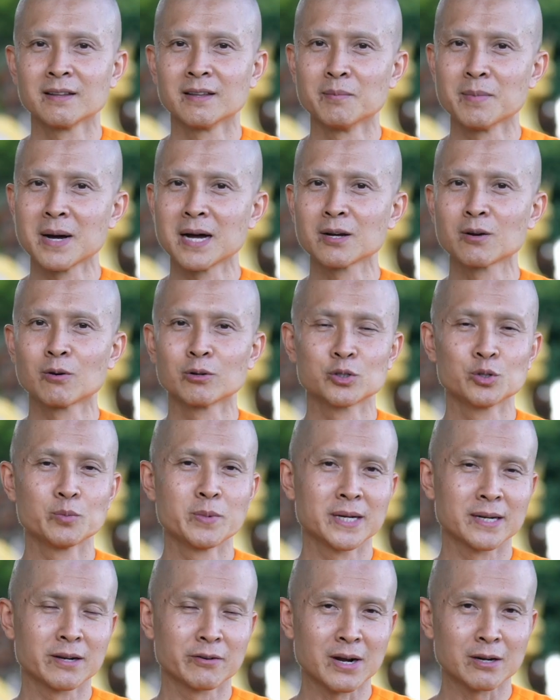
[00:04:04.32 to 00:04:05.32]
The monks go to
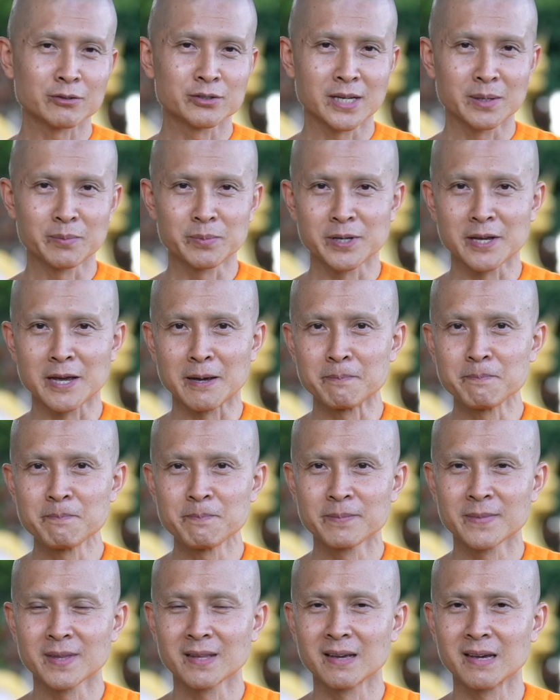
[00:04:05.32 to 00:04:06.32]
bed around 10 p.m.
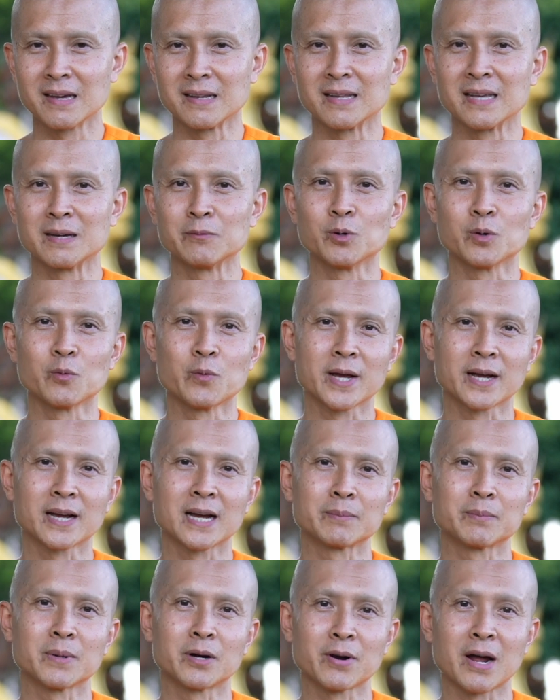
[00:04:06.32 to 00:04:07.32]
and they would wake
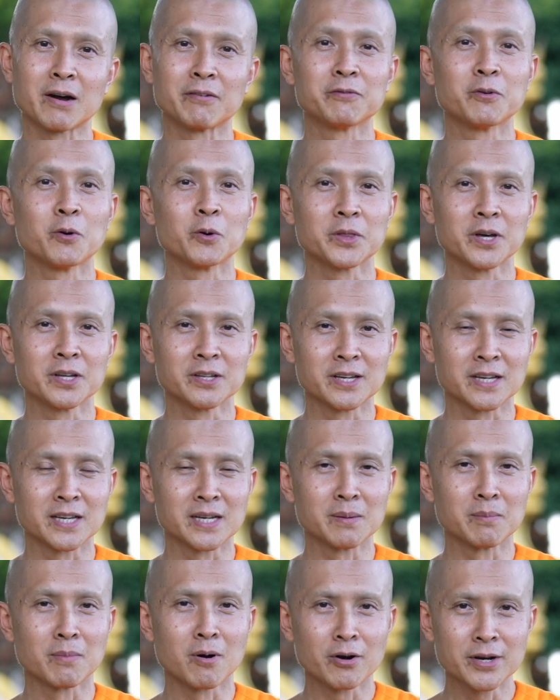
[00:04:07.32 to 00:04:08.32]
up around 4:30
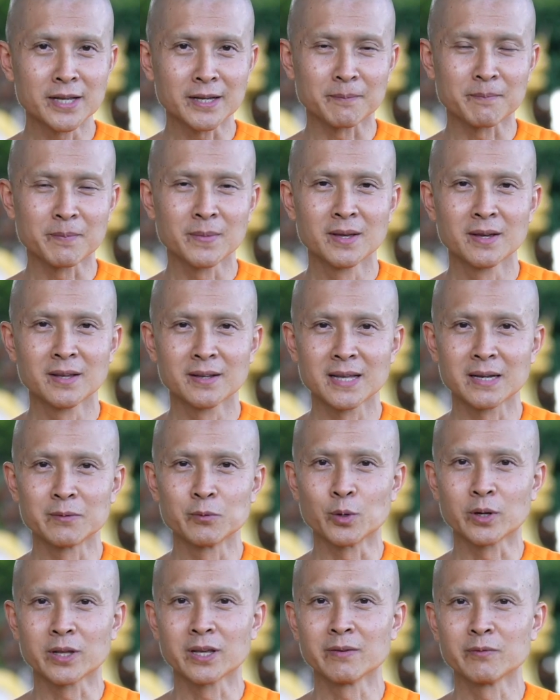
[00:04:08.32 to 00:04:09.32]
in the morning. That
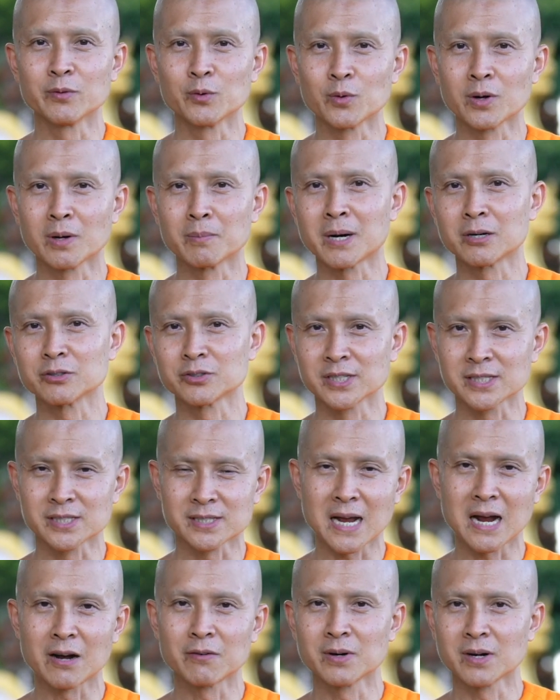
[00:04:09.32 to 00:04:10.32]
would give you about
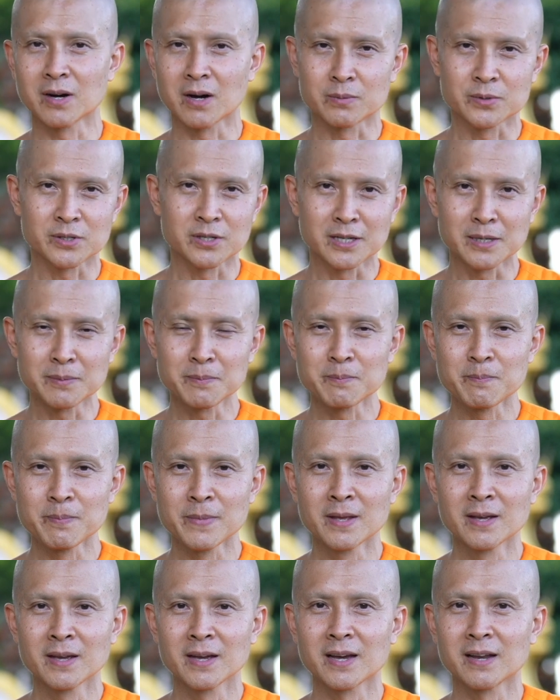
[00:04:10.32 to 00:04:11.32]
6 hours of sleep.
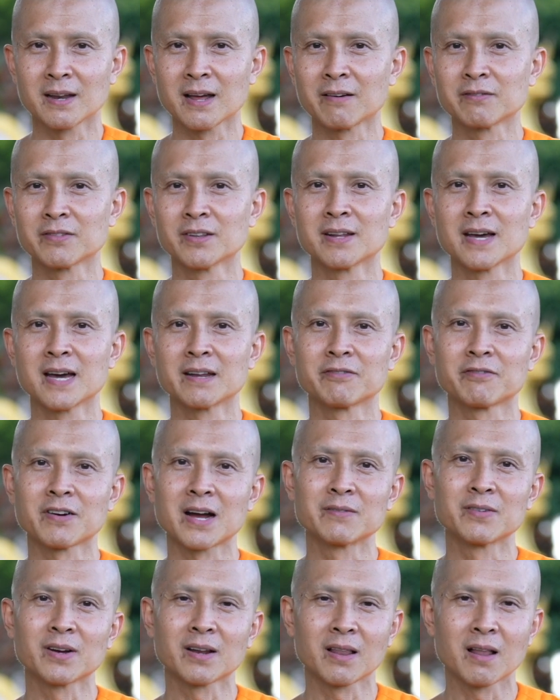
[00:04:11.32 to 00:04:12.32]
And after that,
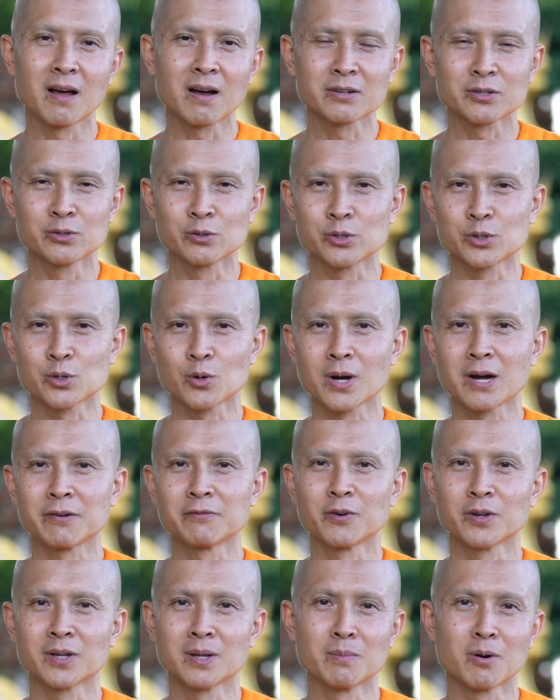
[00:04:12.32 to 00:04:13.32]
5 o'clock, you show
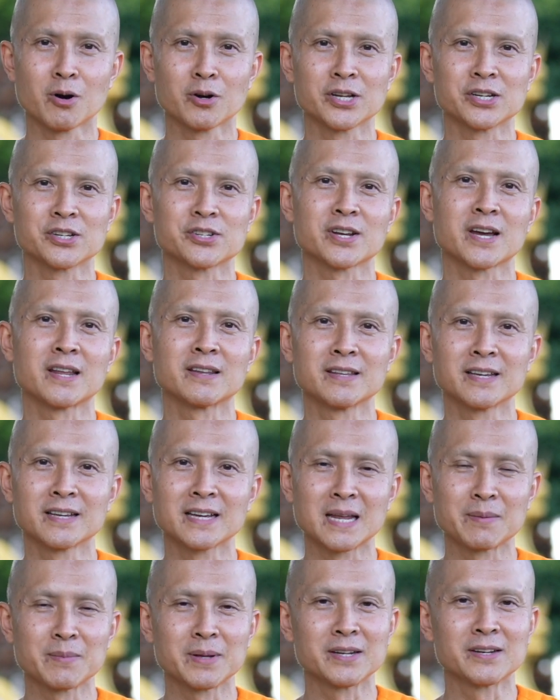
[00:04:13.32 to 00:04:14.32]
up for the morning
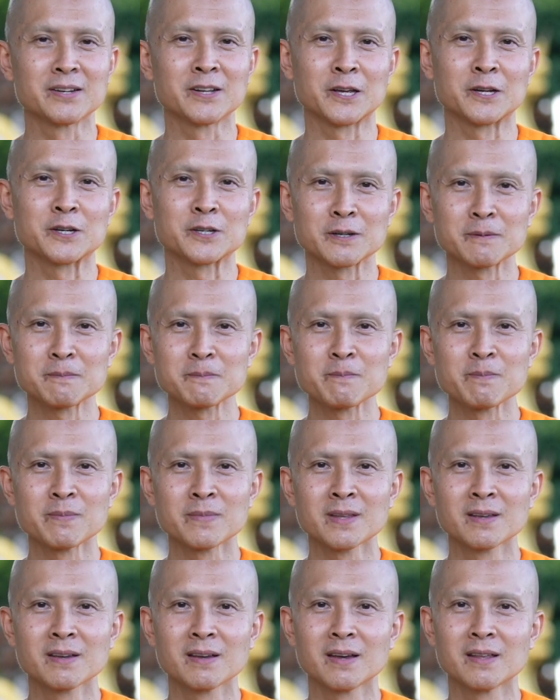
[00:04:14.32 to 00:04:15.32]
chanting and meditation.
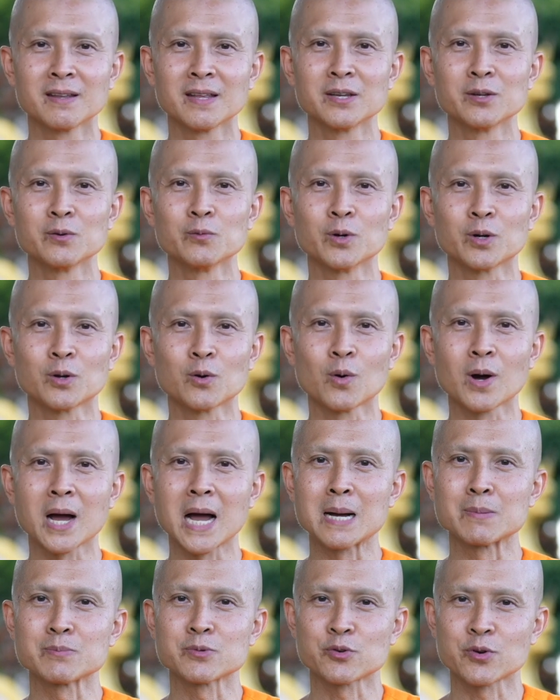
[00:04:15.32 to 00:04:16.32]
And then you would go
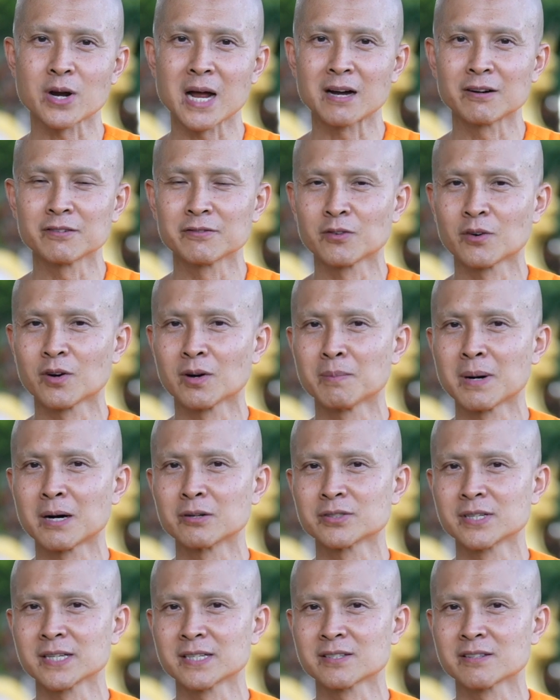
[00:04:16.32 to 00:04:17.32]
arms round for
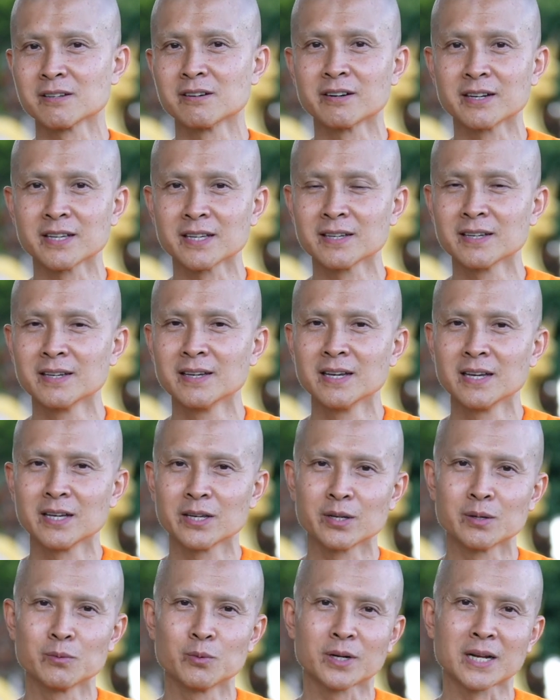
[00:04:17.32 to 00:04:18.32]
about 6:30.
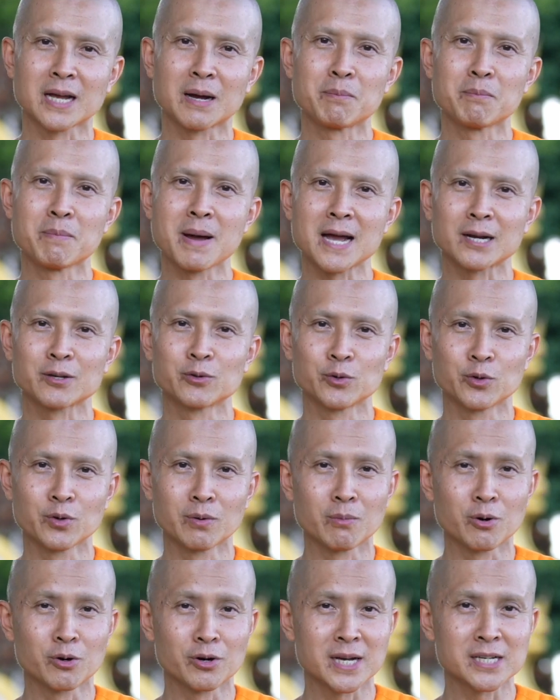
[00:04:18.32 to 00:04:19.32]
You would come back to
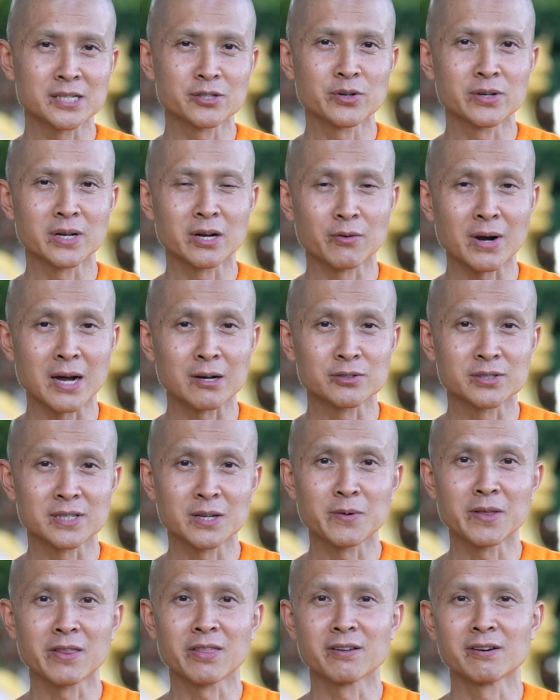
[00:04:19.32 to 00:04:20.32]
your monastery around
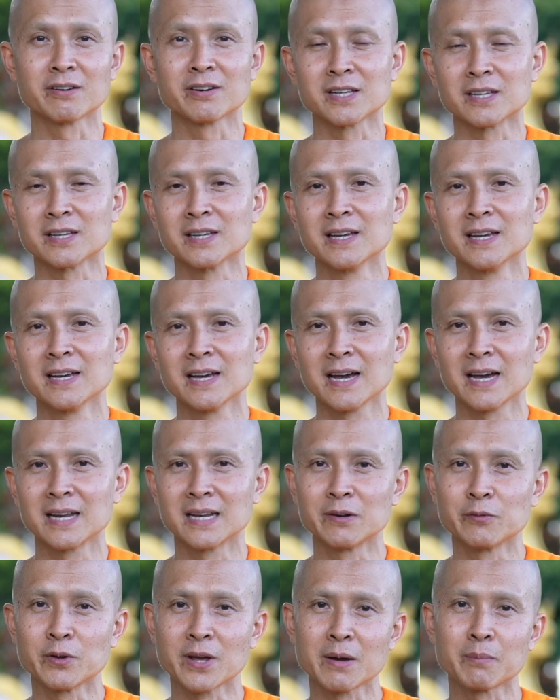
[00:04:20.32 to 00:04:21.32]
7:30.
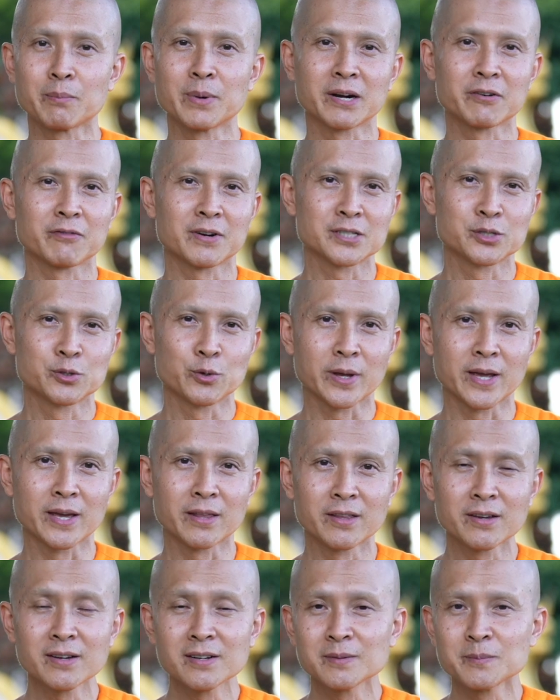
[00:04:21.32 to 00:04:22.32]
And then we have breakfast
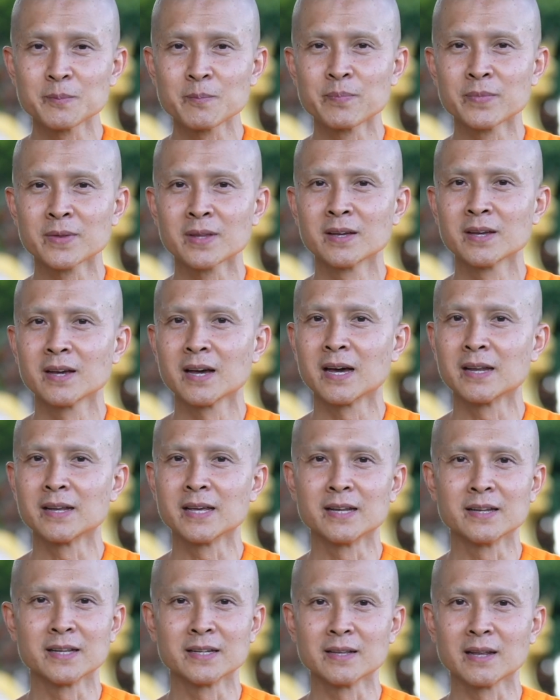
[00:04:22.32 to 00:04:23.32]
together. And
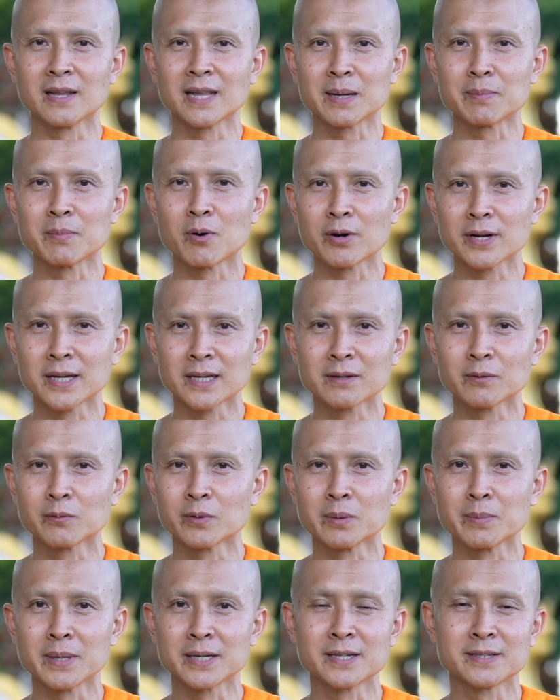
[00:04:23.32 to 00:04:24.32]
then in the late morning,
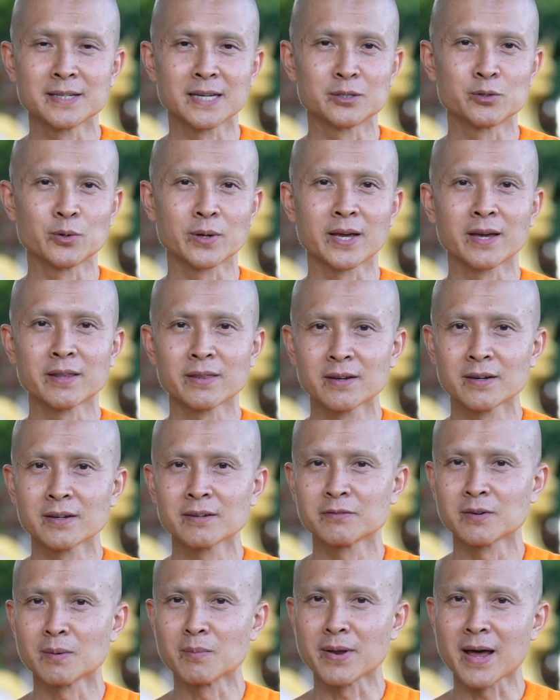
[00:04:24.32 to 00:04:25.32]
we meditate
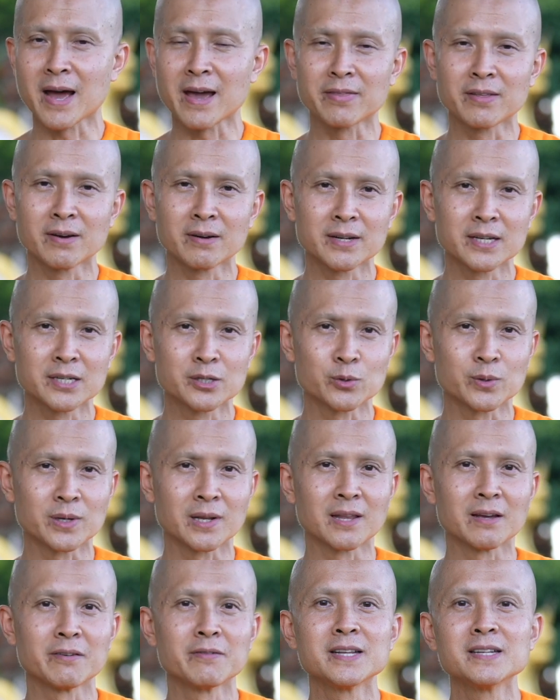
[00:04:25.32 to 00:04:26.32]
together from 9:30 to
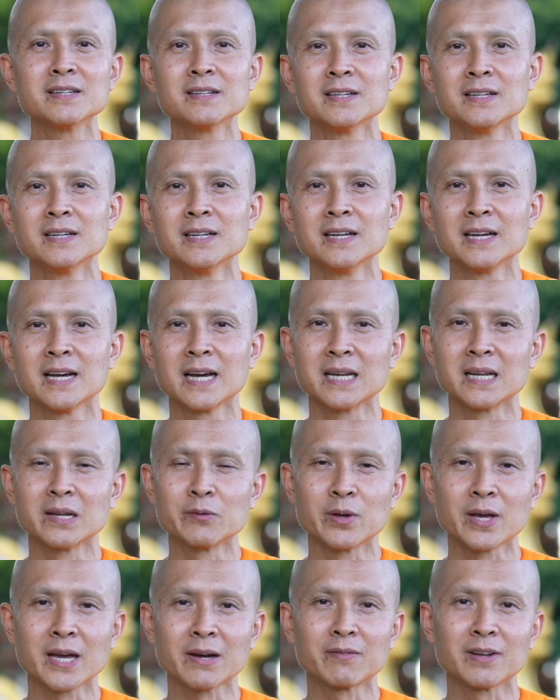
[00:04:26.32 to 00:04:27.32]
11. And
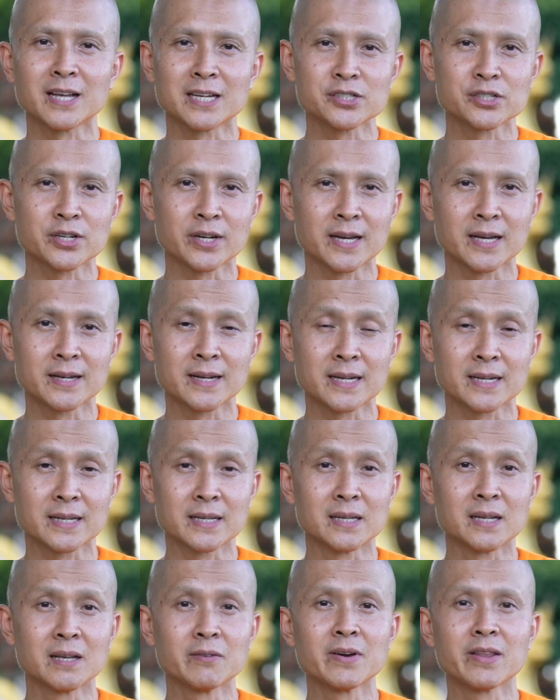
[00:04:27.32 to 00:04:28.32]
then we have lunch again at
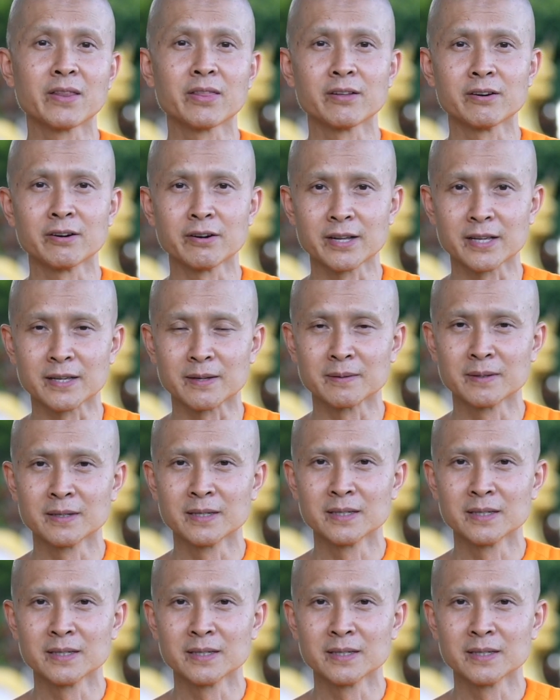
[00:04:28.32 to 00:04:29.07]
11:30.